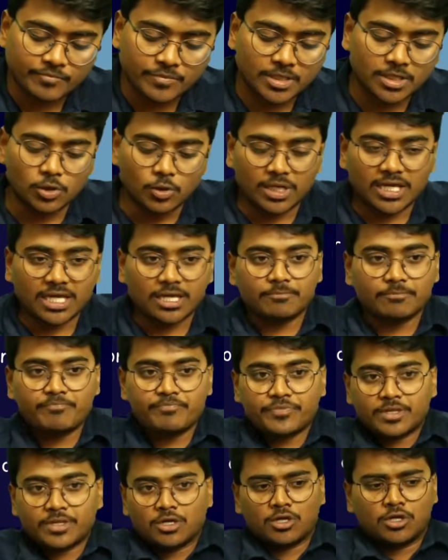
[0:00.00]
Okay,
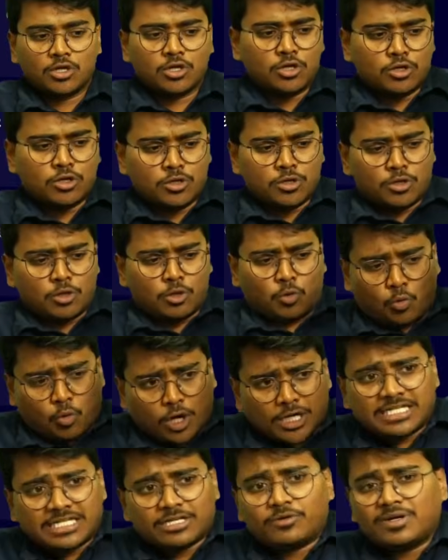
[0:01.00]

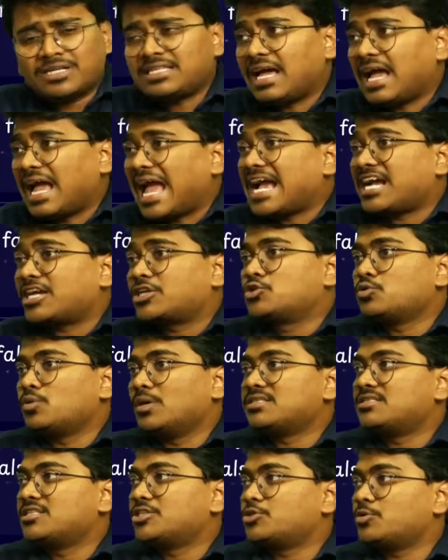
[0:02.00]
whatever the actual
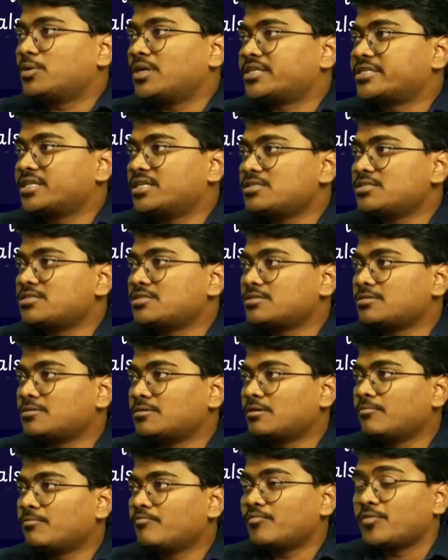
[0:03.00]
situation is,
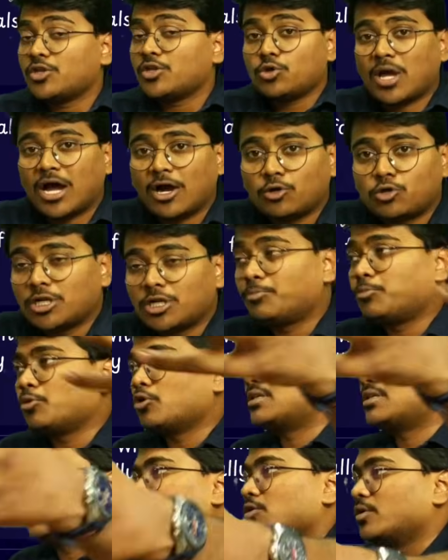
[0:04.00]
you have to
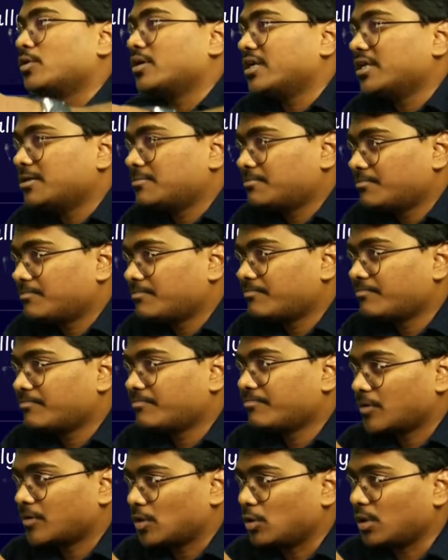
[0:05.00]
report that only.
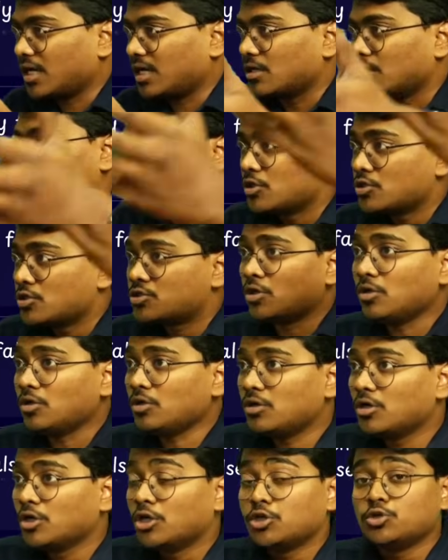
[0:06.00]
Okay, so
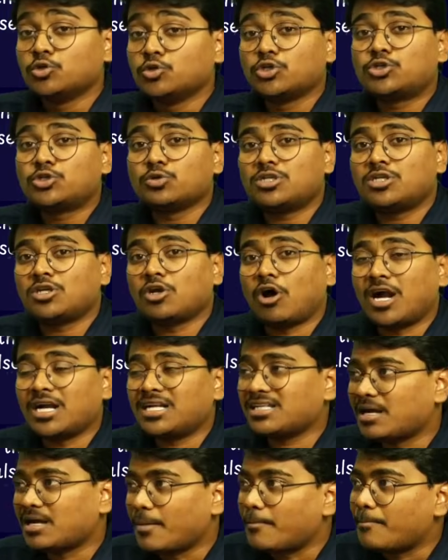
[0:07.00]
you should not
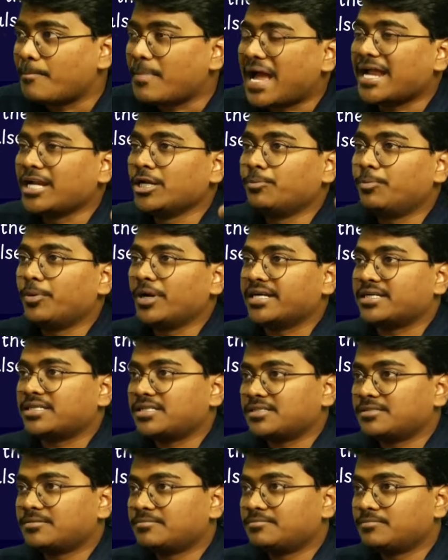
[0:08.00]
manipulate,
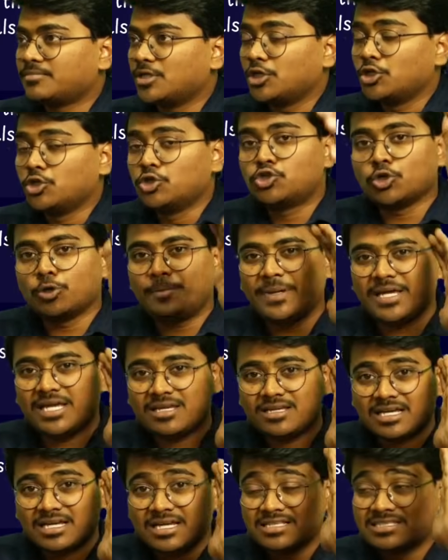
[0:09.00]
you should
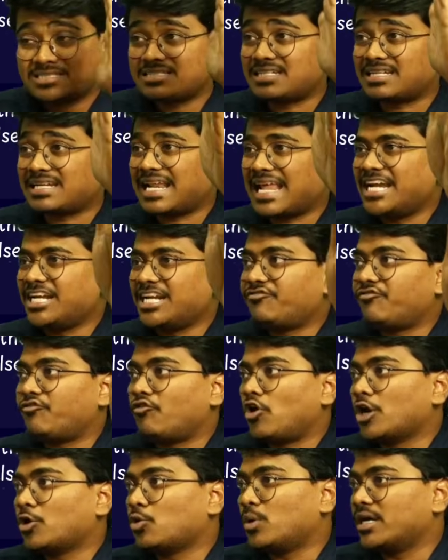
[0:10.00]
be
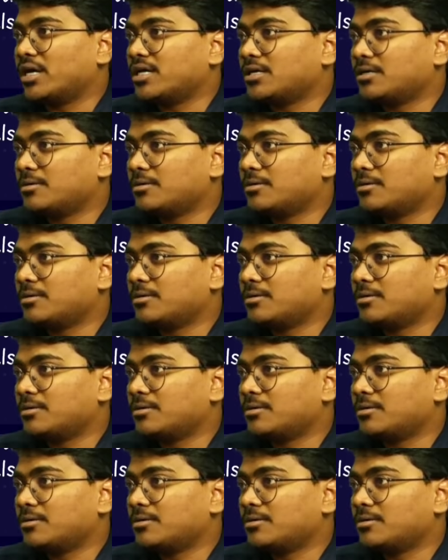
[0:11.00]
straightforward.